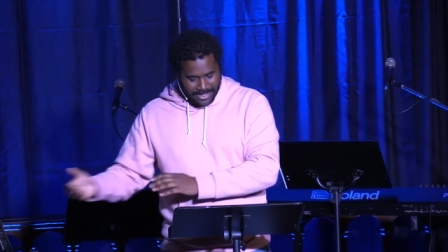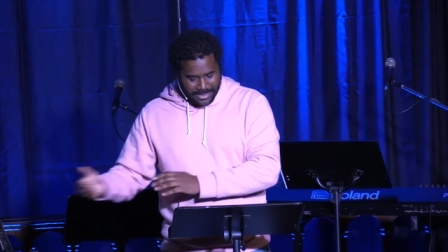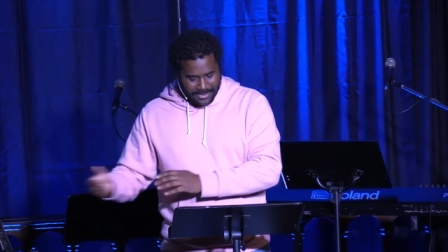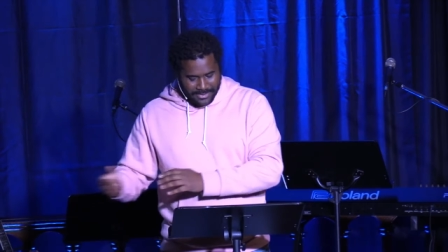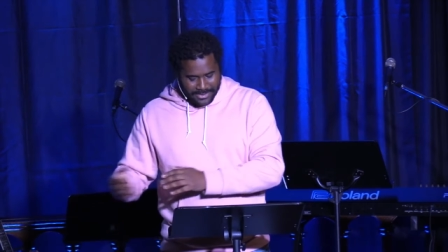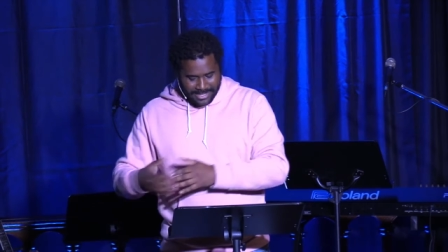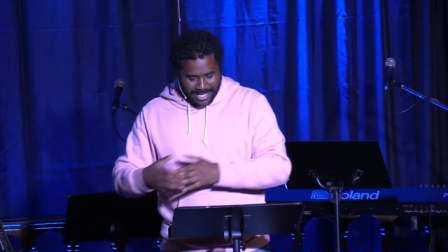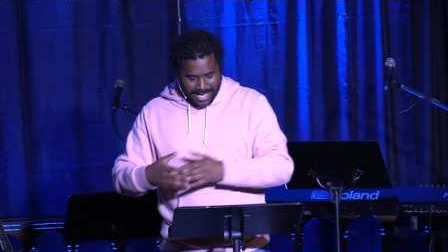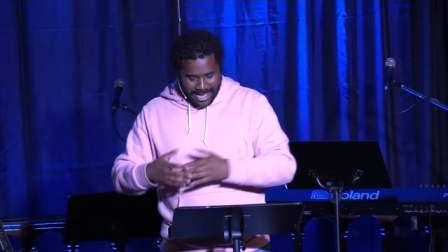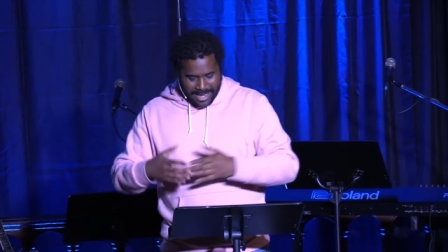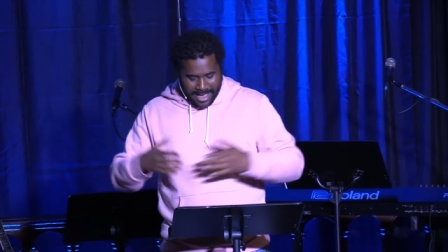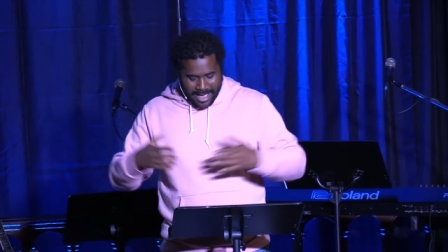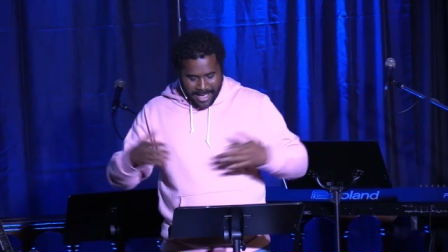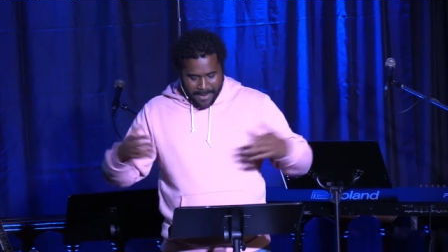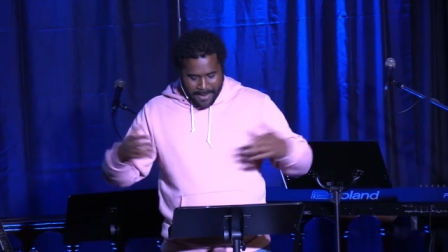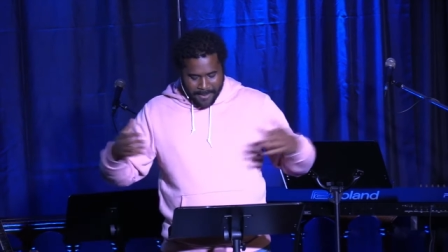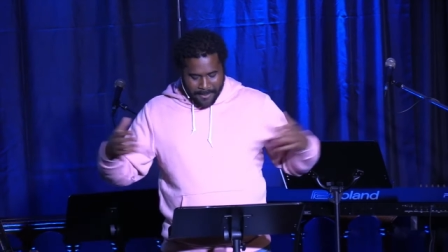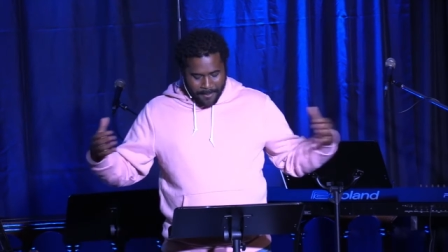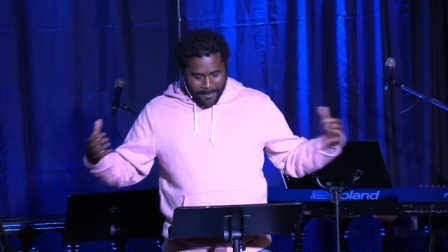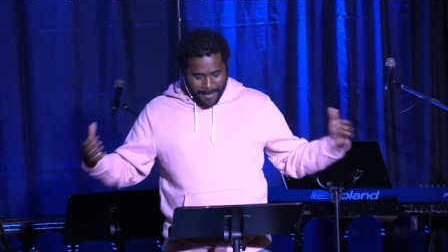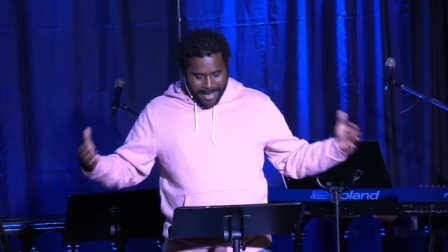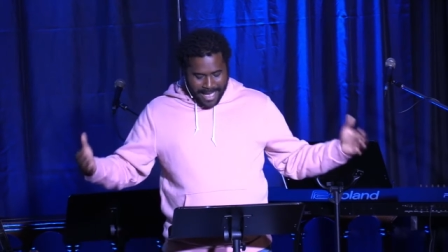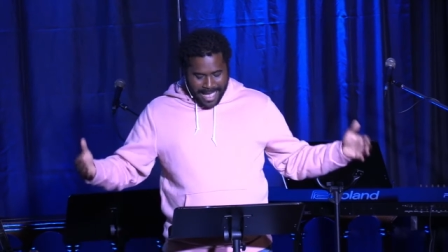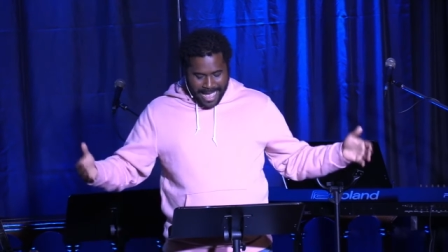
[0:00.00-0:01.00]
It was a
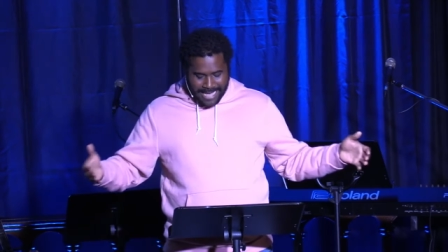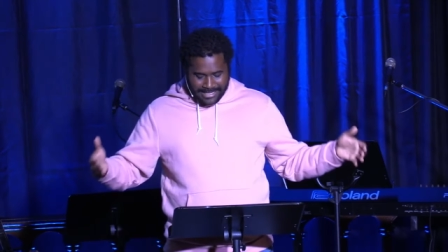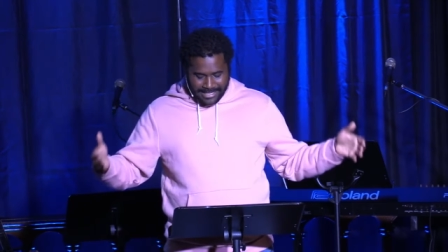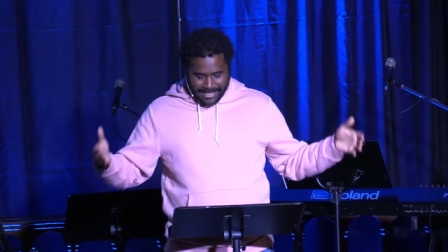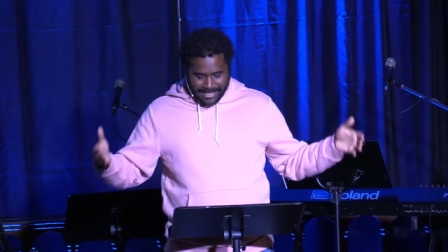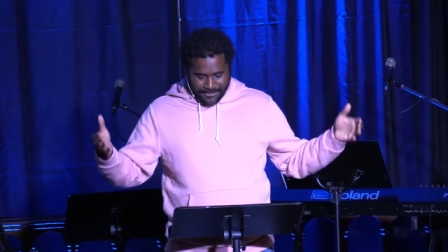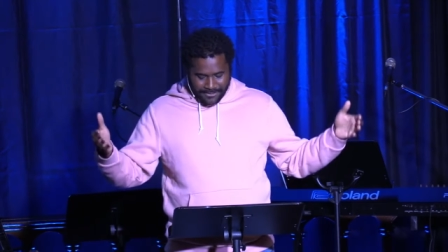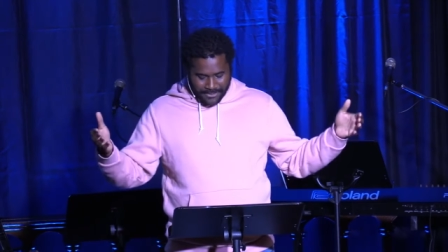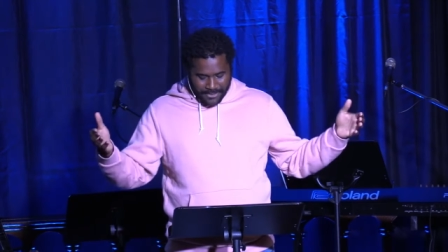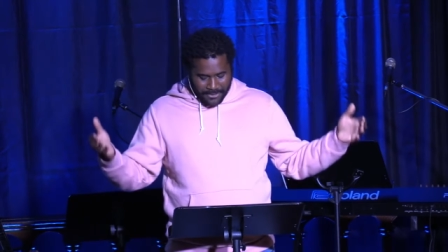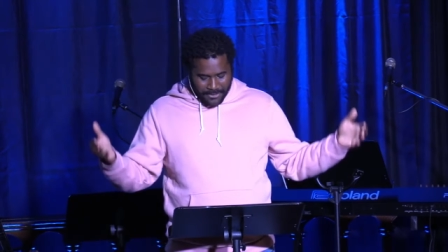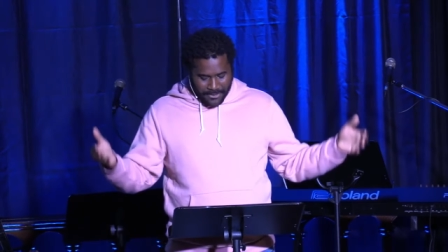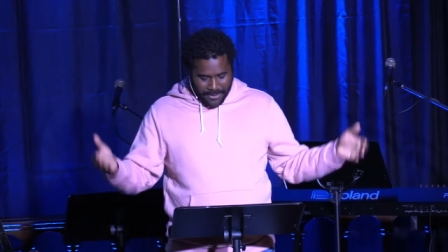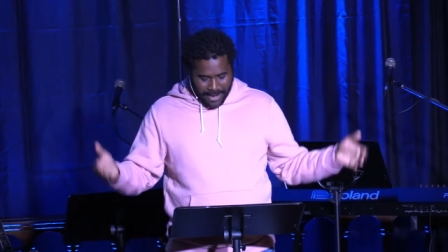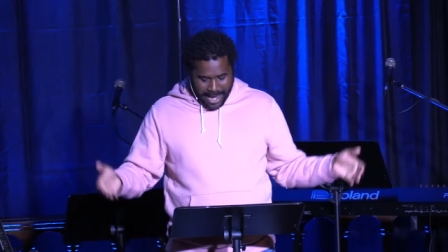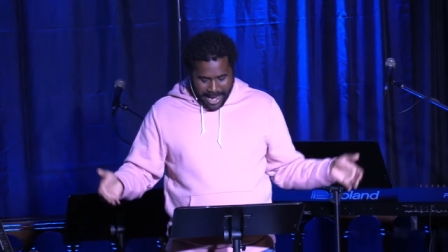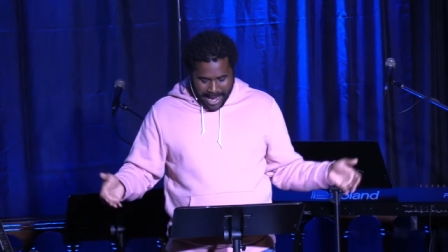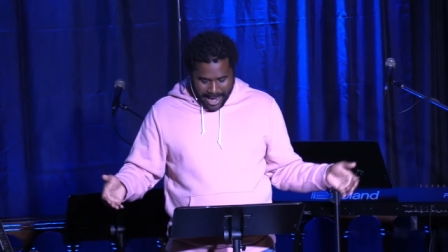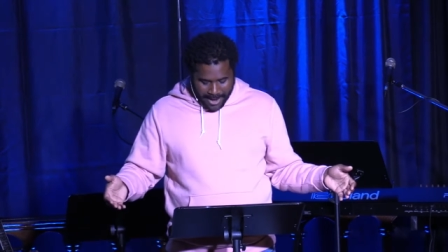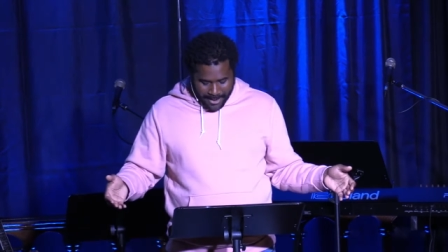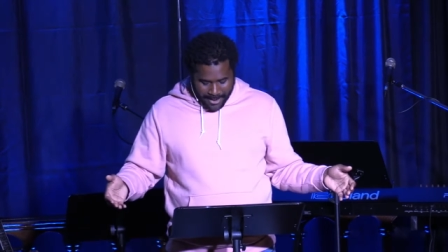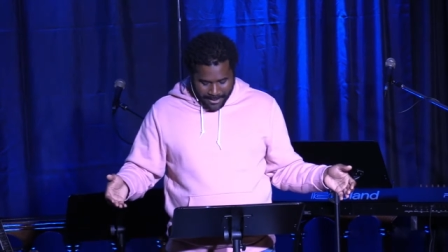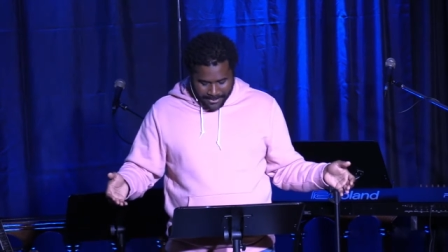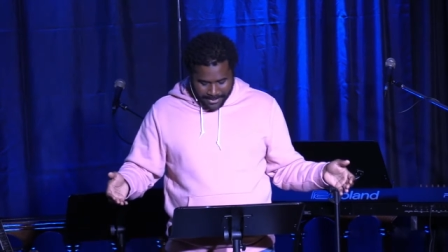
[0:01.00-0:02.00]
massive
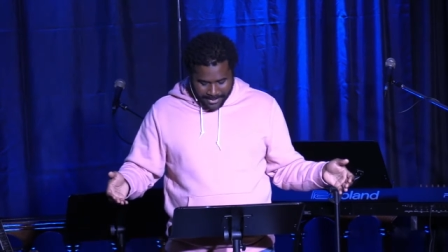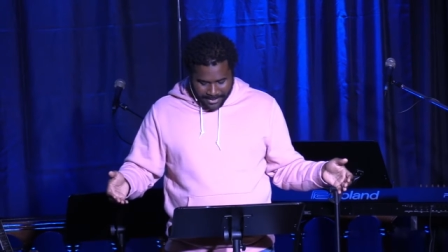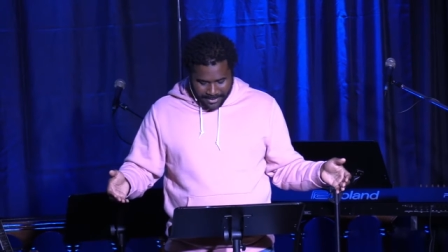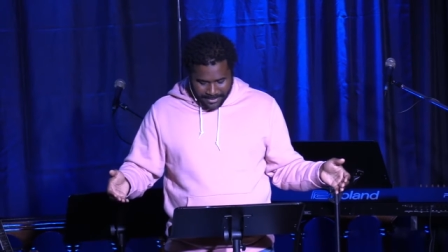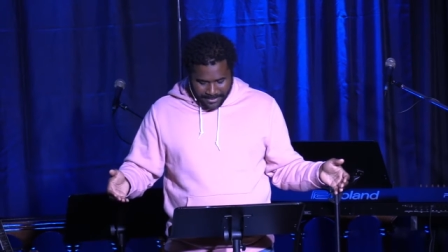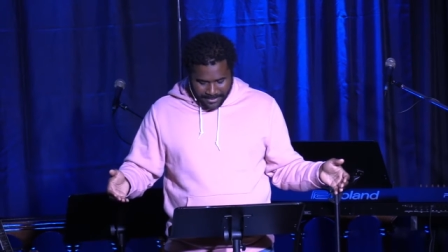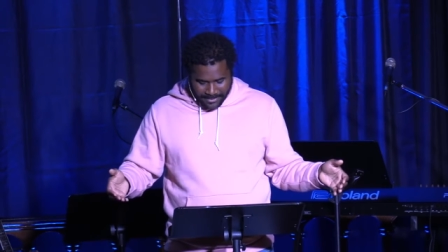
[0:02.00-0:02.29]
crowd.